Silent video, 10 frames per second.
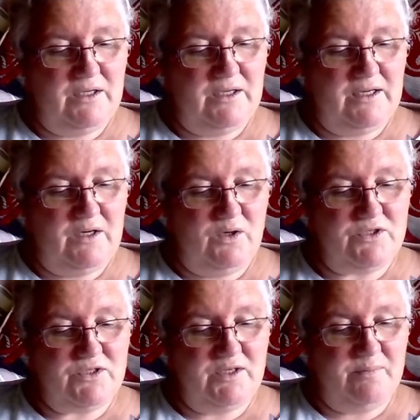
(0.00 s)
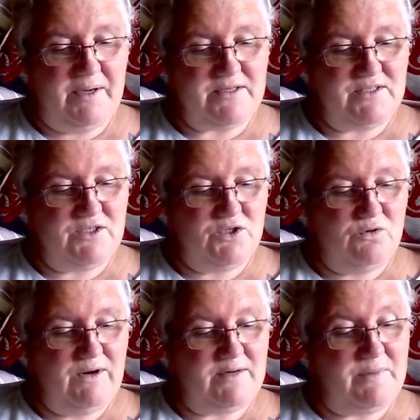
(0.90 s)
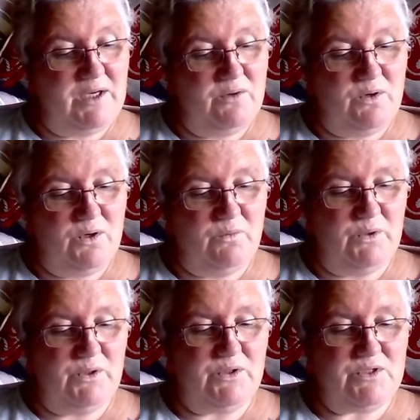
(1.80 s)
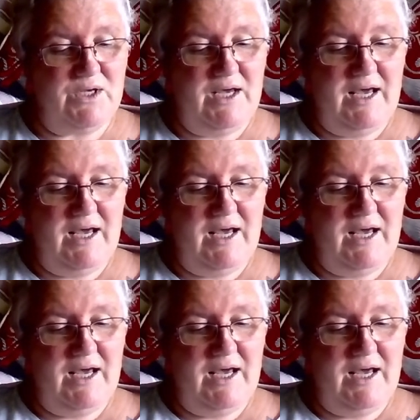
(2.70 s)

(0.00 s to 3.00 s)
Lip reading: had lost the capacity to create my own artworks.